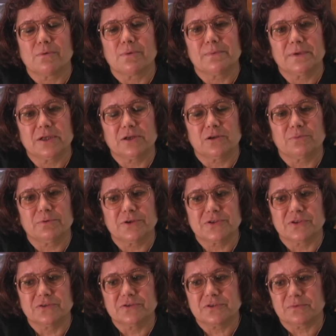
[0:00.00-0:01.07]
former political
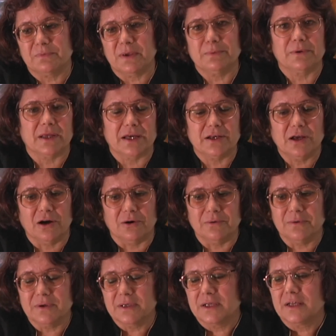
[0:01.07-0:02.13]
prisoners, people I
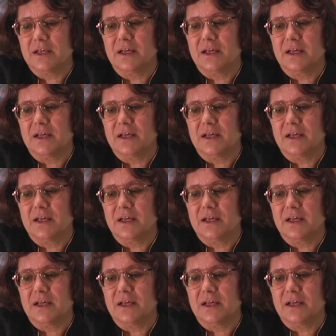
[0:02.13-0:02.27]
know,